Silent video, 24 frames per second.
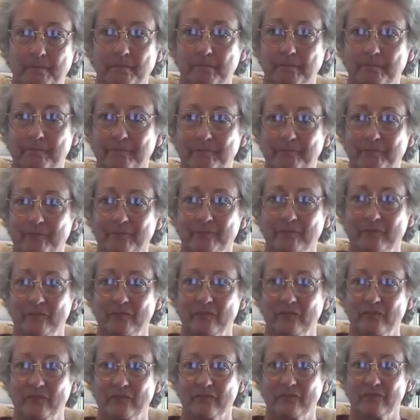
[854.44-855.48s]

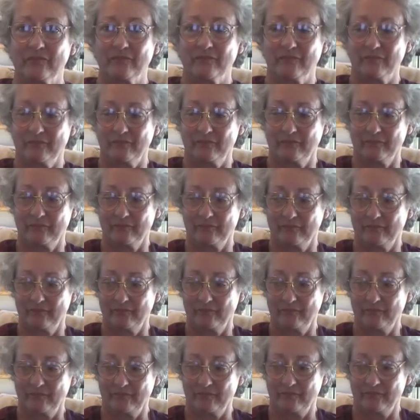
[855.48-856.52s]

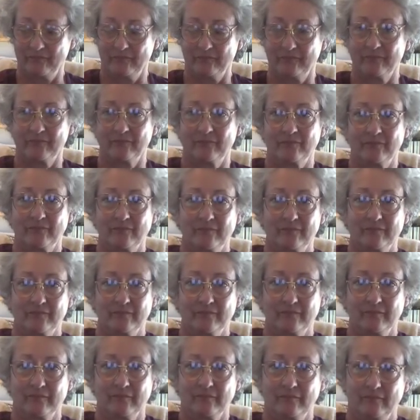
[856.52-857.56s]

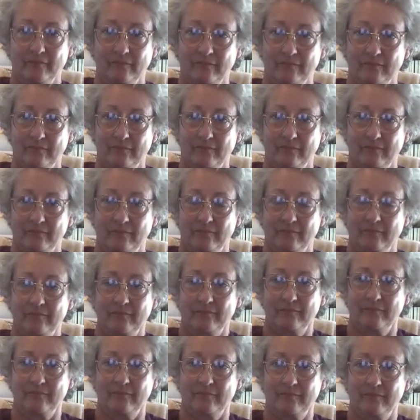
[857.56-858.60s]

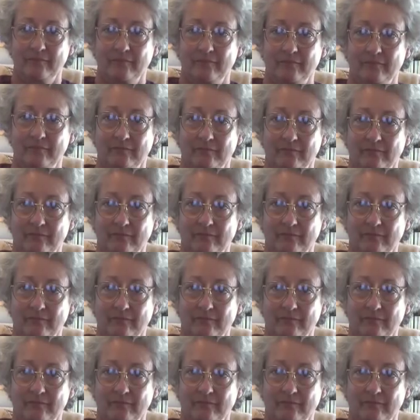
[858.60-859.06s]
The person shown says nothing.